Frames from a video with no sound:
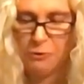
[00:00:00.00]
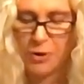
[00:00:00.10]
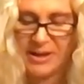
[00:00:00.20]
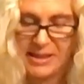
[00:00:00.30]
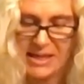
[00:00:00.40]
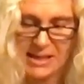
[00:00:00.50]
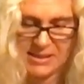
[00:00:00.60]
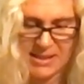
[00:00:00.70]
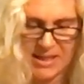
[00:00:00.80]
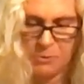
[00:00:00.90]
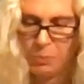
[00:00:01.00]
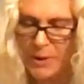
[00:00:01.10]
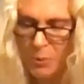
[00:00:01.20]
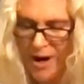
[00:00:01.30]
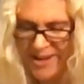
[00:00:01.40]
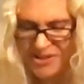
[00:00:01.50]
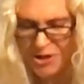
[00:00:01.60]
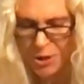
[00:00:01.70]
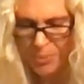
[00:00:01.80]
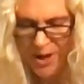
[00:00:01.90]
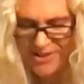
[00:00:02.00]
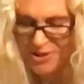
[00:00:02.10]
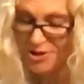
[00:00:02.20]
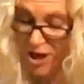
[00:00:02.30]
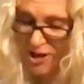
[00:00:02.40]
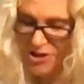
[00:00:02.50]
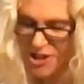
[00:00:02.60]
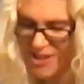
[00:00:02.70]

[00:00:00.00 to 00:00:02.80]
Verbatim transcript: Brethren, you see, we rise in your presence, not